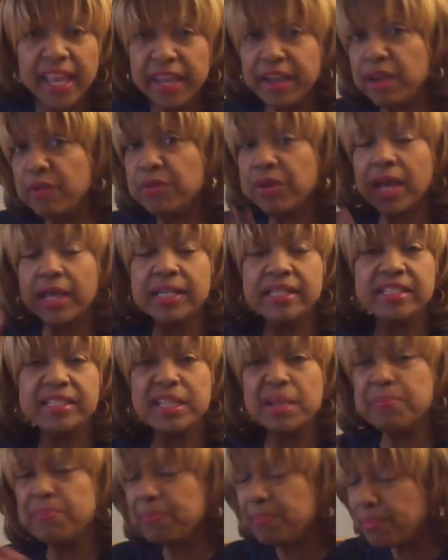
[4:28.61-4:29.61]
Here we're going to
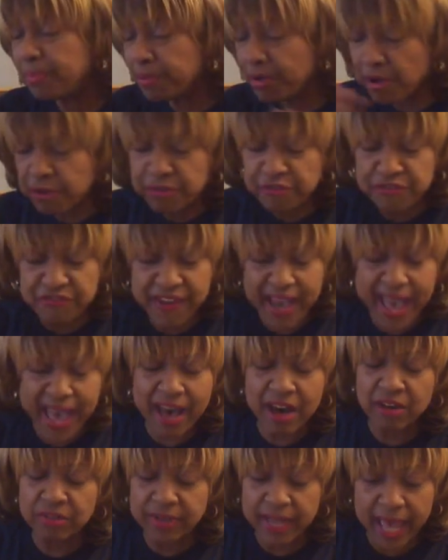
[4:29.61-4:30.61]
see
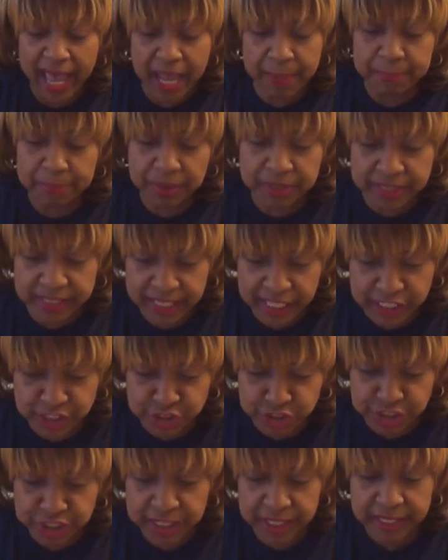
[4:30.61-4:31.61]
profound
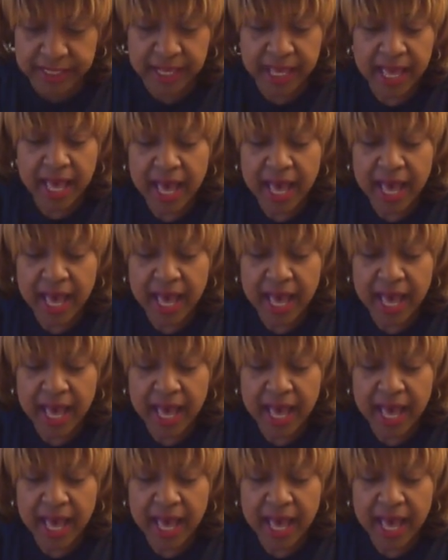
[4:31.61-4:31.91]
hypotension.